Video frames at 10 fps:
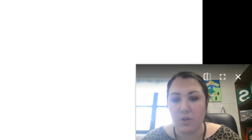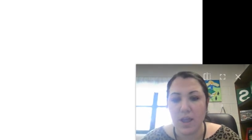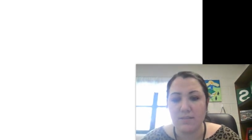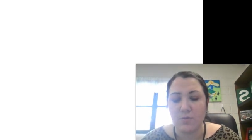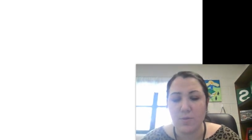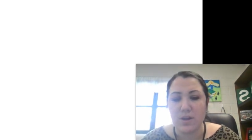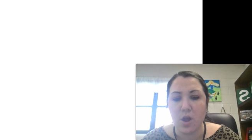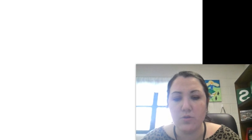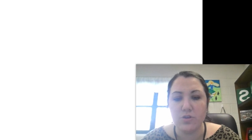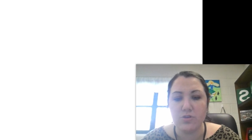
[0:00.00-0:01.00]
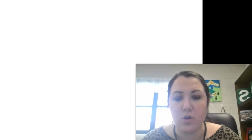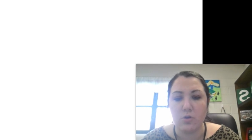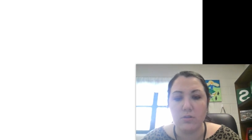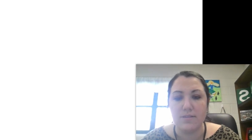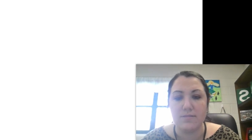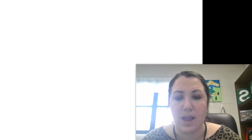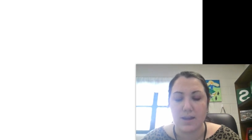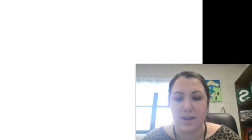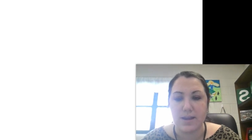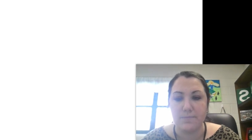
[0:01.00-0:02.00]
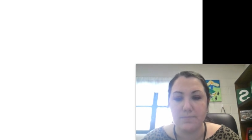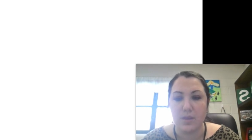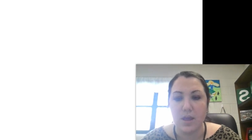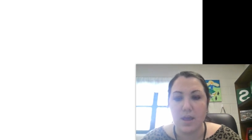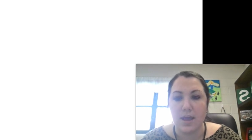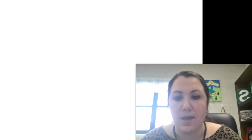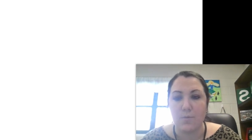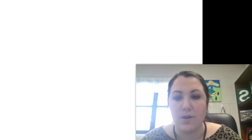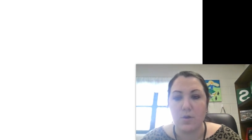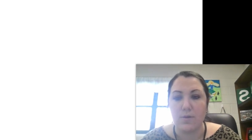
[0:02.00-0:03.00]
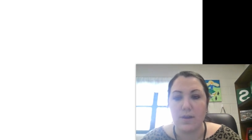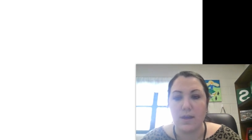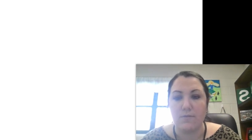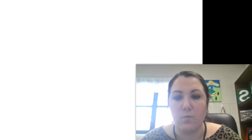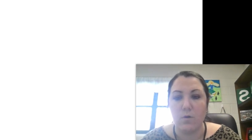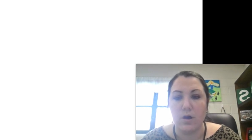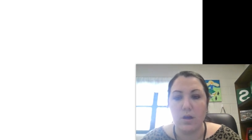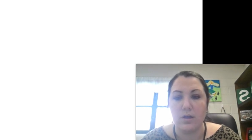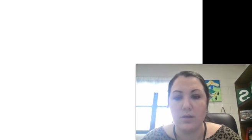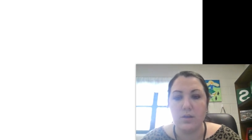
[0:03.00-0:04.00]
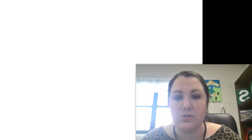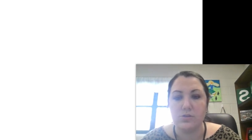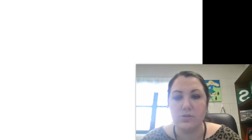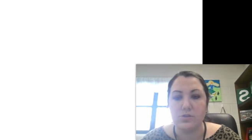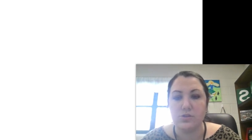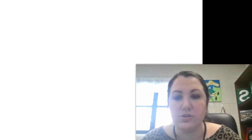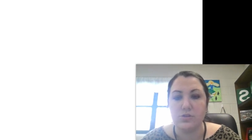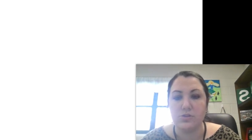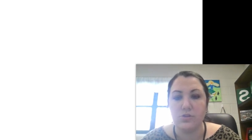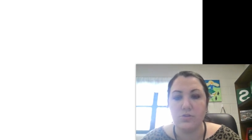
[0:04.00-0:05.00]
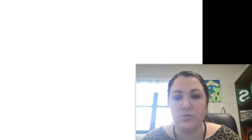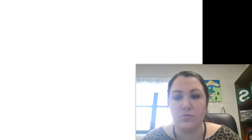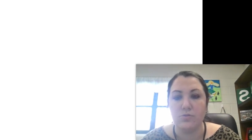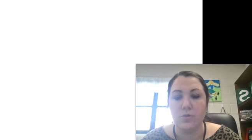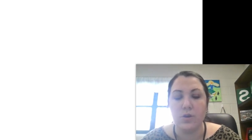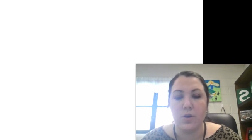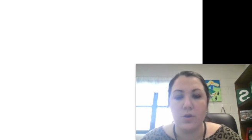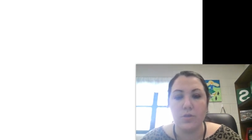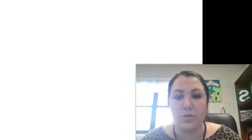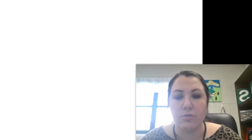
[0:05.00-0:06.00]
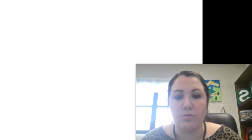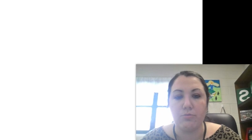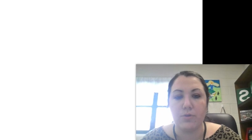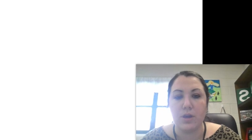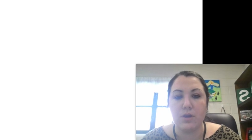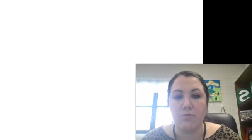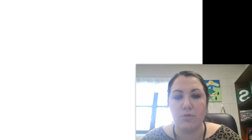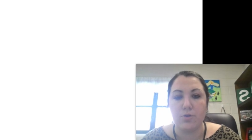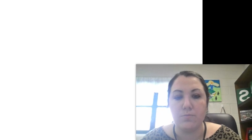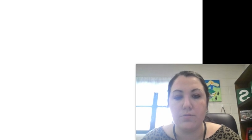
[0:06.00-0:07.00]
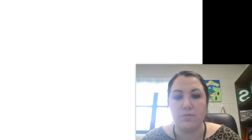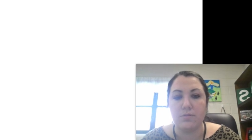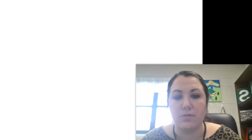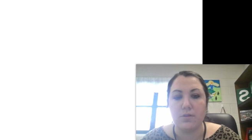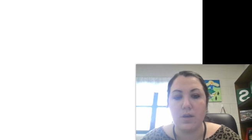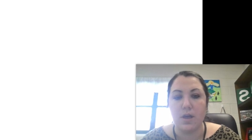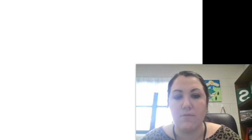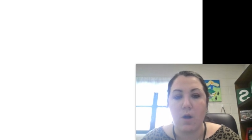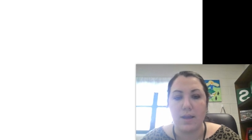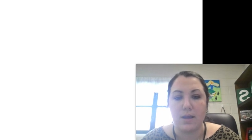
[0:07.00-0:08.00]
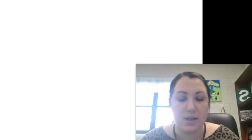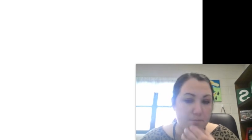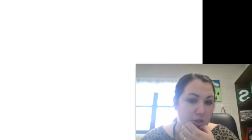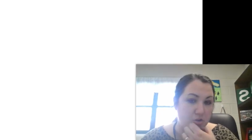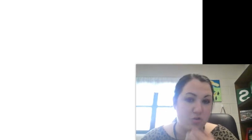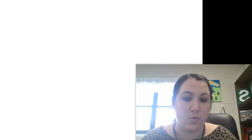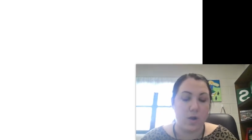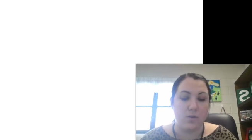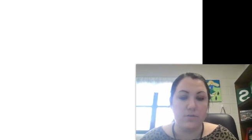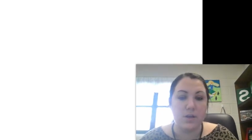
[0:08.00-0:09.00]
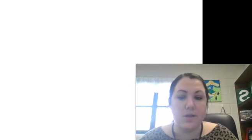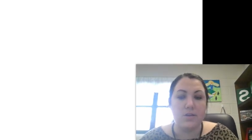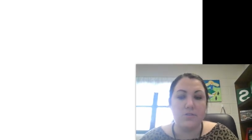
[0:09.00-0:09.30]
Okay, so we know the total is 90. And we know we have 1, 2, 3 groups of y plus 12.